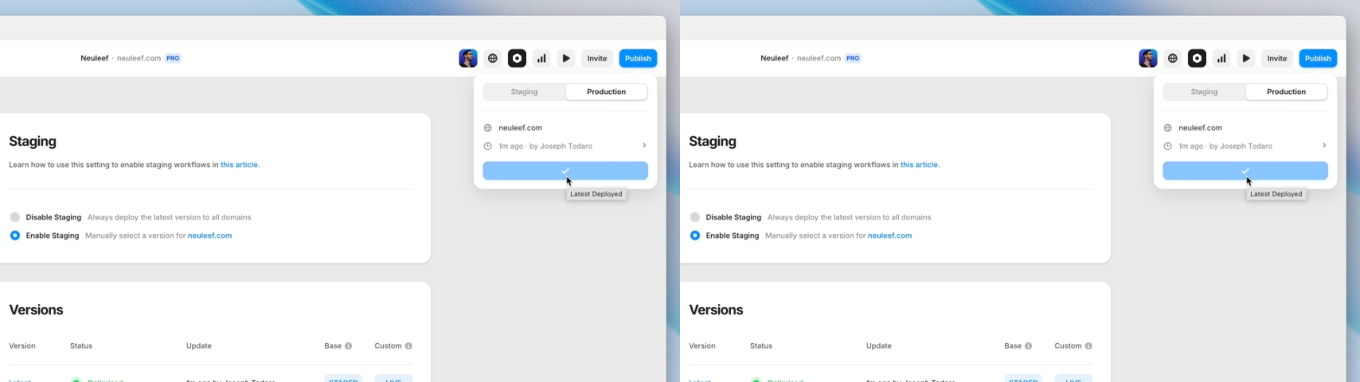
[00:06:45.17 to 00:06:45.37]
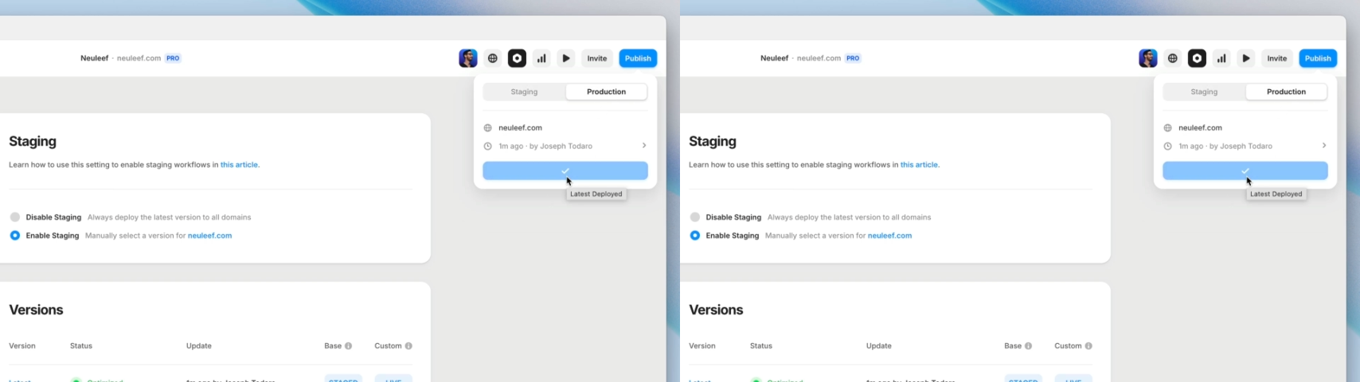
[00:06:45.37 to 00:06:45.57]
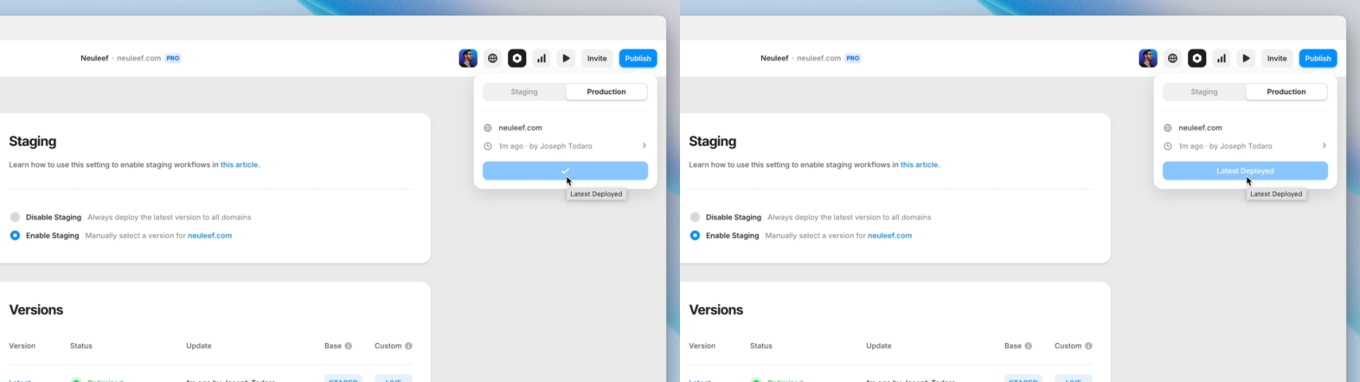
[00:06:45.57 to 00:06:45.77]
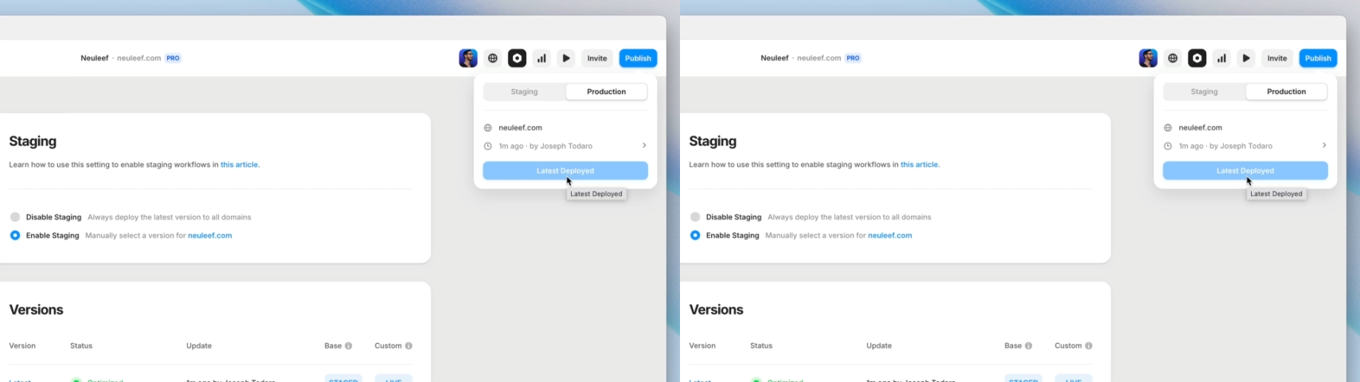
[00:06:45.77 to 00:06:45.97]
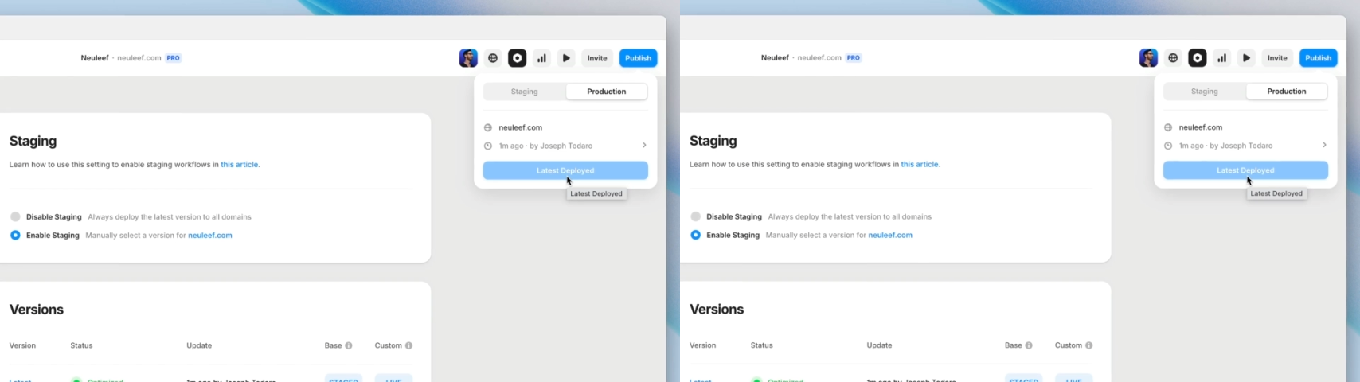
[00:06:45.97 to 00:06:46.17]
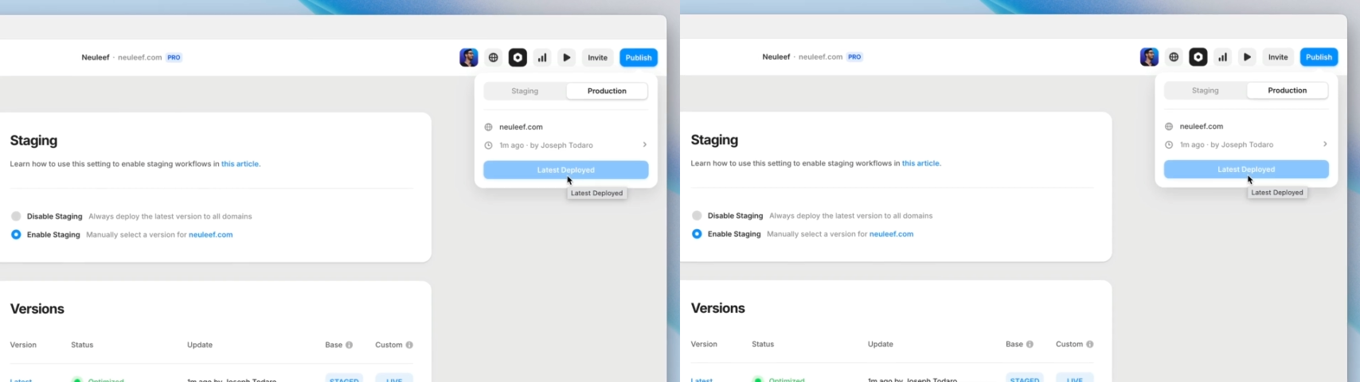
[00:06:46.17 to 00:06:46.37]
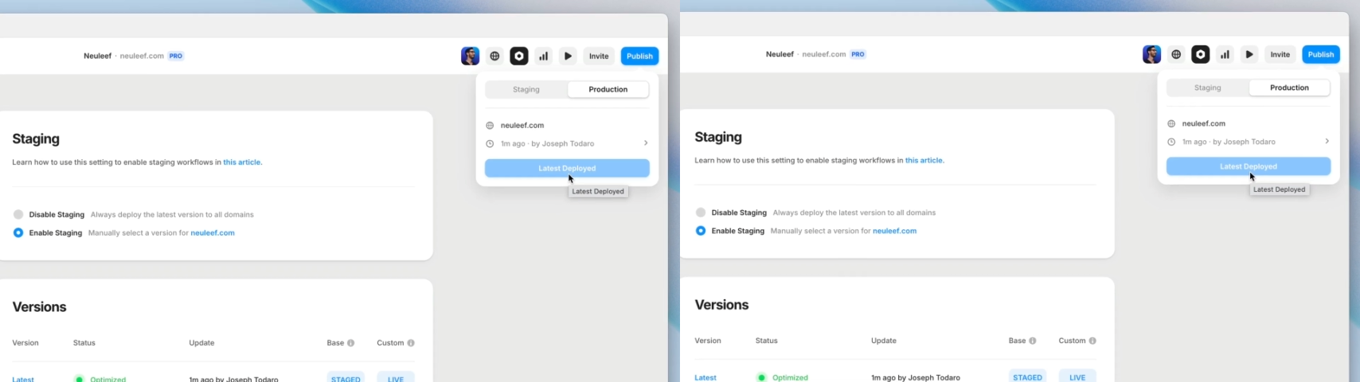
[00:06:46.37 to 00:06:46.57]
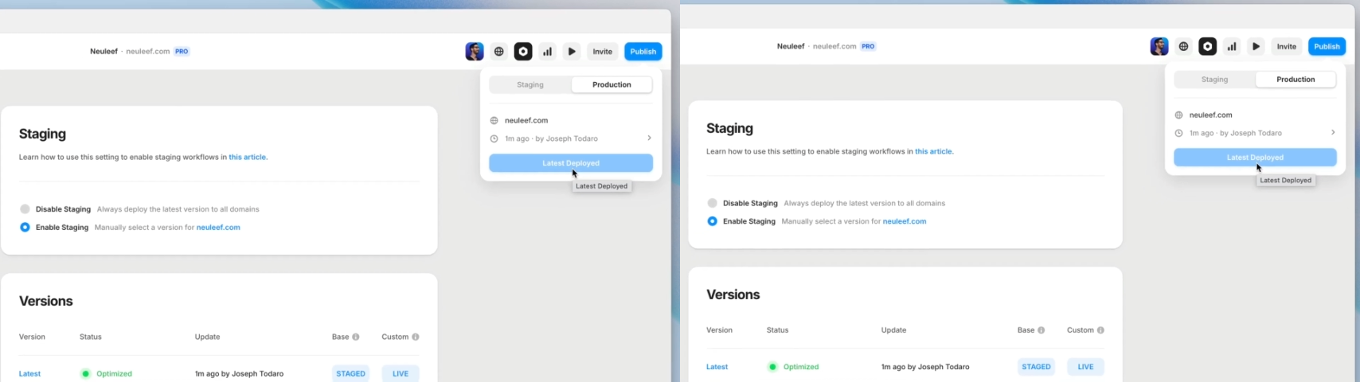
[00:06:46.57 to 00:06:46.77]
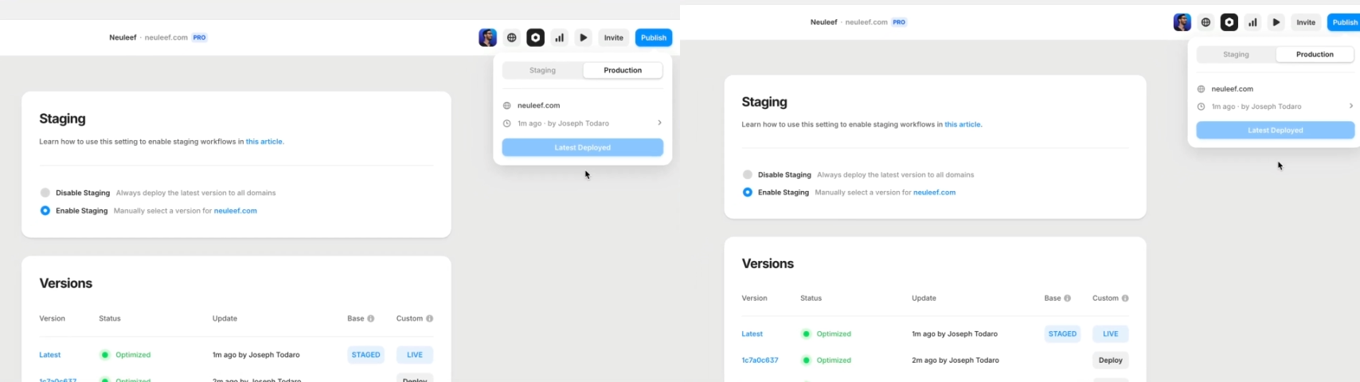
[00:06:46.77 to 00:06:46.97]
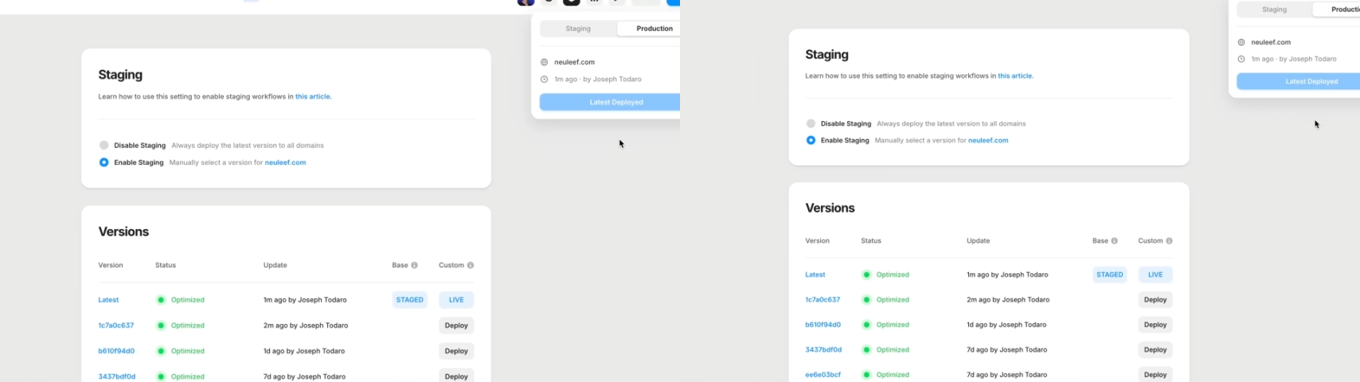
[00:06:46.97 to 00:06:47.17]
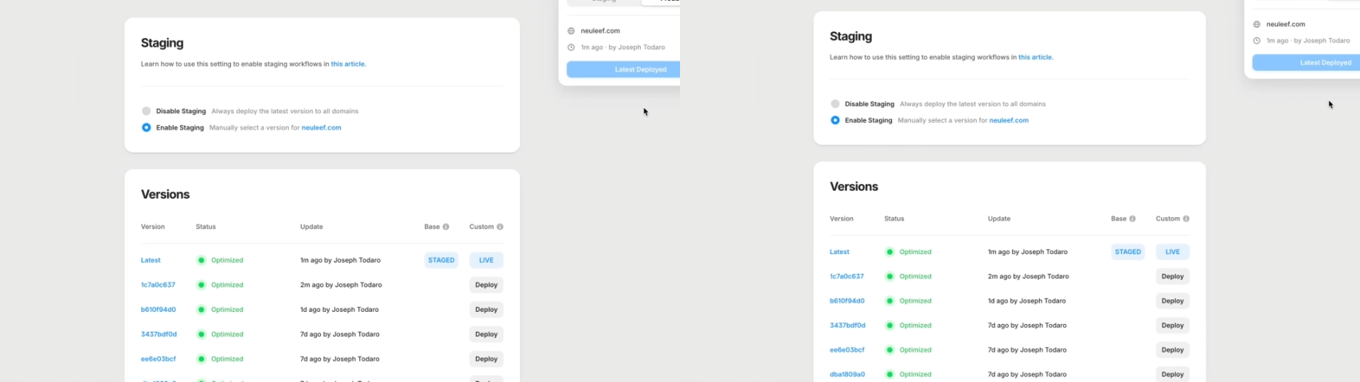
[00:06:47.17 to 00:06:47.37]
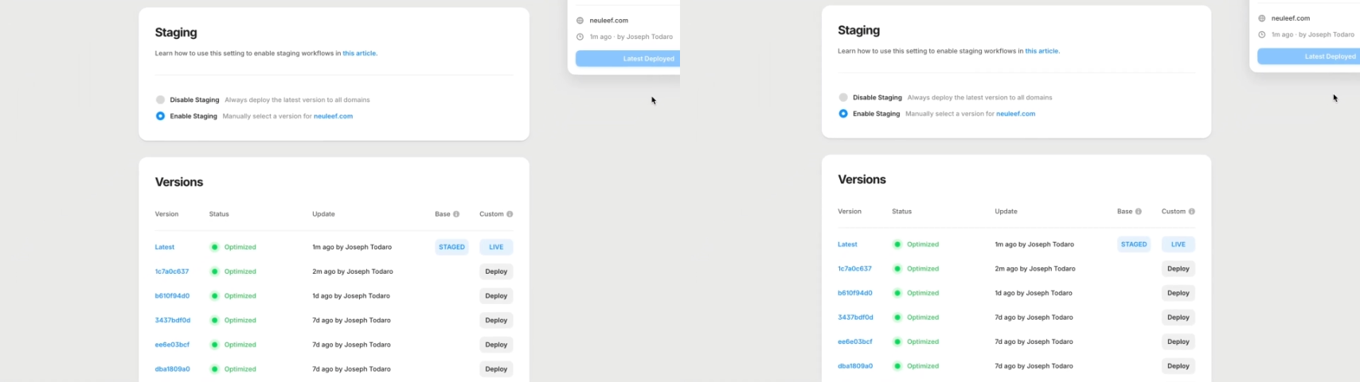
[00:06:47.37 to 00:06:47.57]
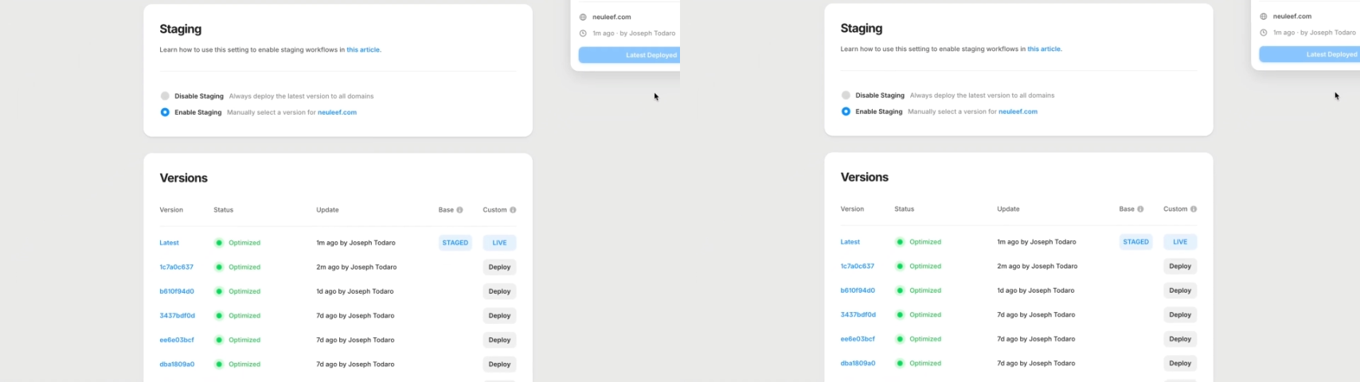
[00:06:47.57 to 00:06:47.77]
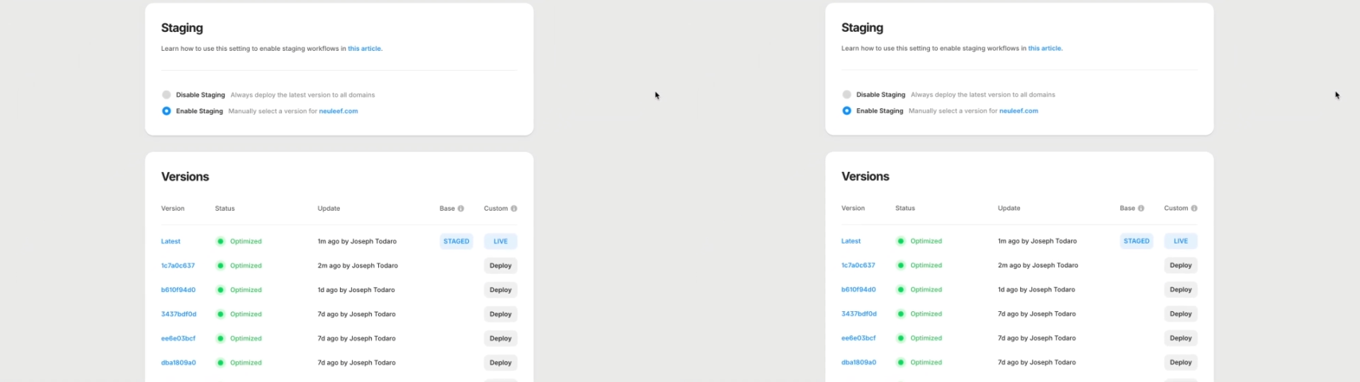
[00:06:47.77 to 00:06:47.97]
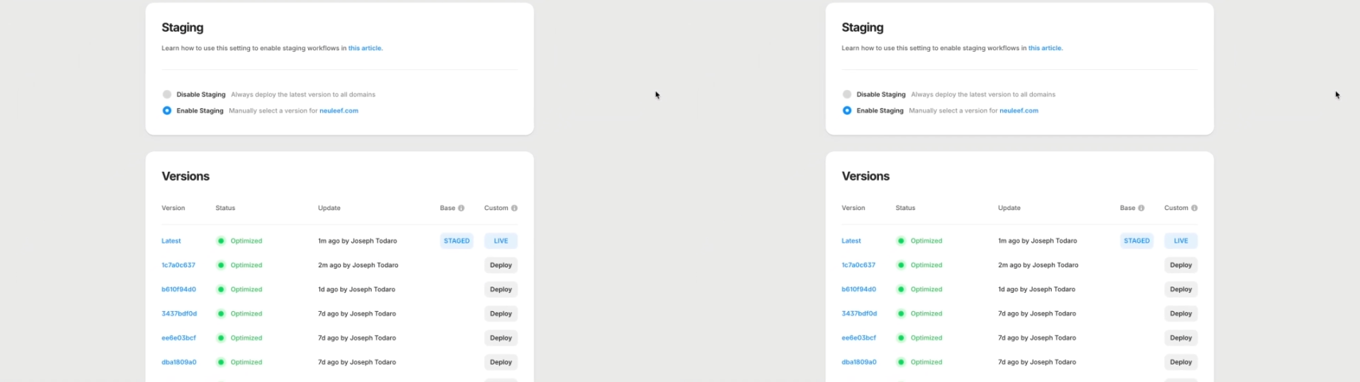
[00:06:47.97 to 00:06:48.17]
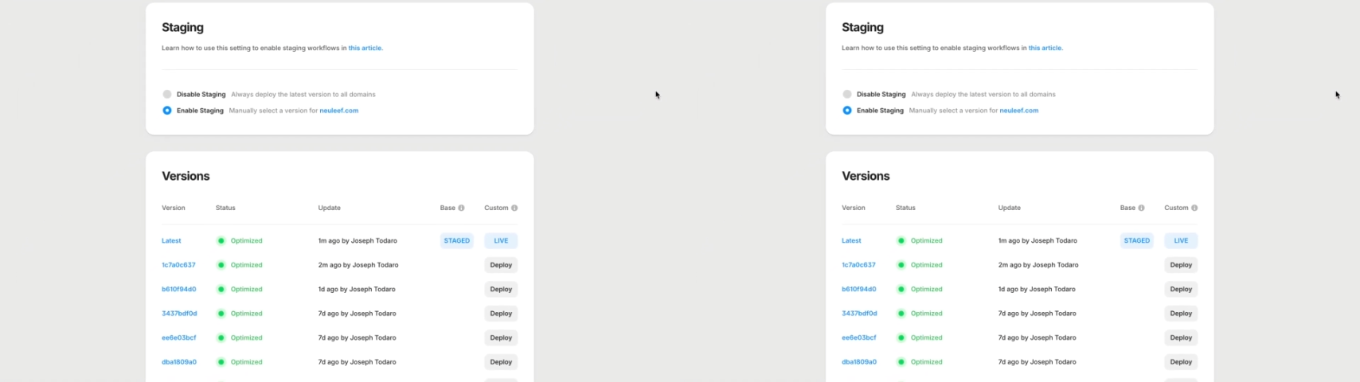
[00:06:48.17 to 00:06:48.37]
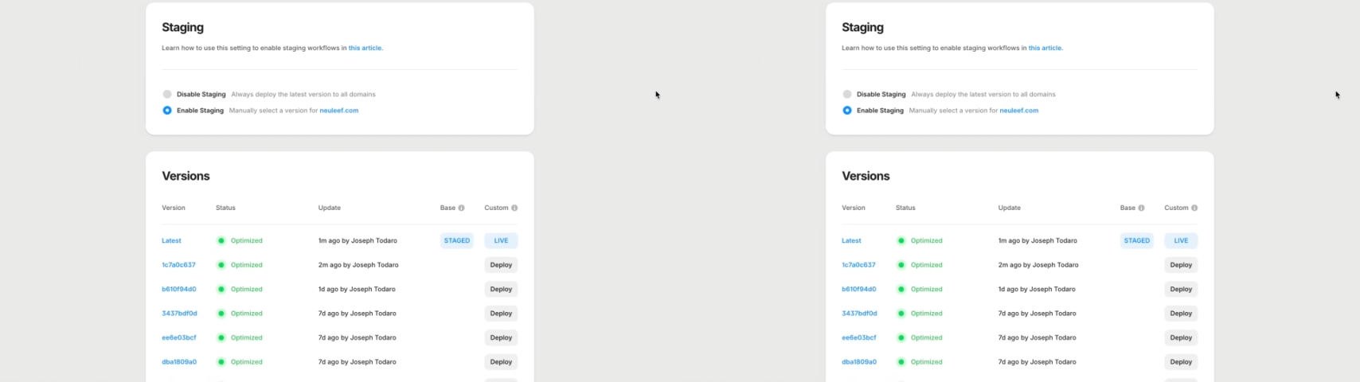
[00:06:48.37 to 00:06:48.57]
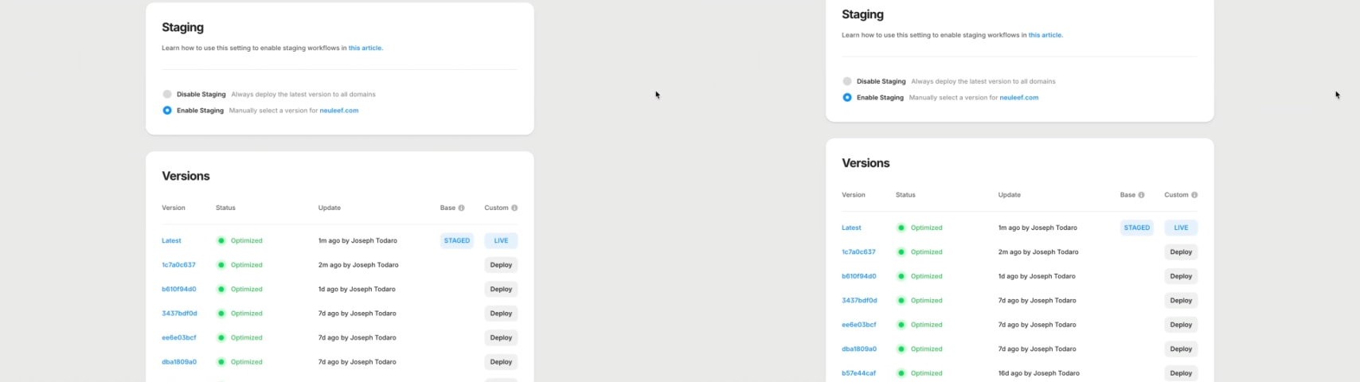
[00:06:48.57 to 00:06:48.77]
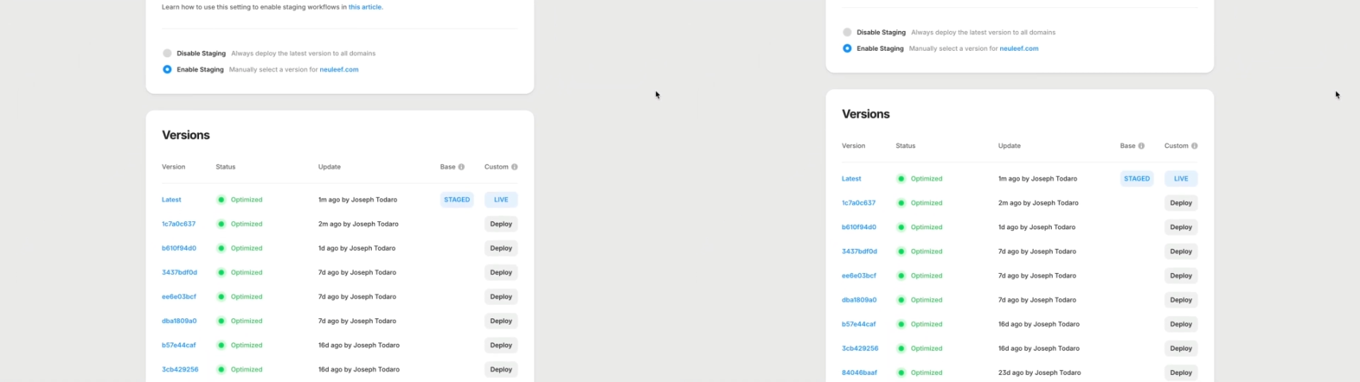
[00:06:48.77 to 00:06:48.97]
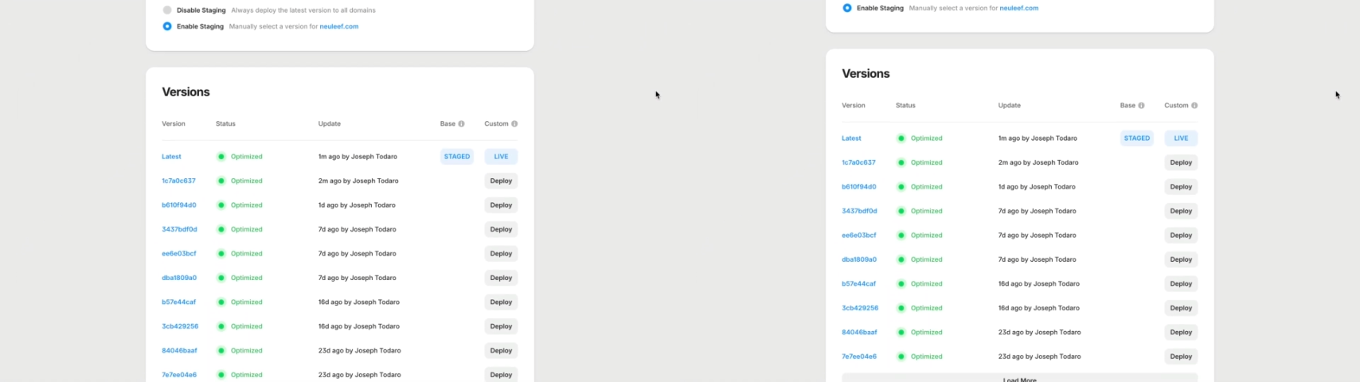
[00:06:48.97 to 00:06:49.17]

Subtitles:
(no speaker visible)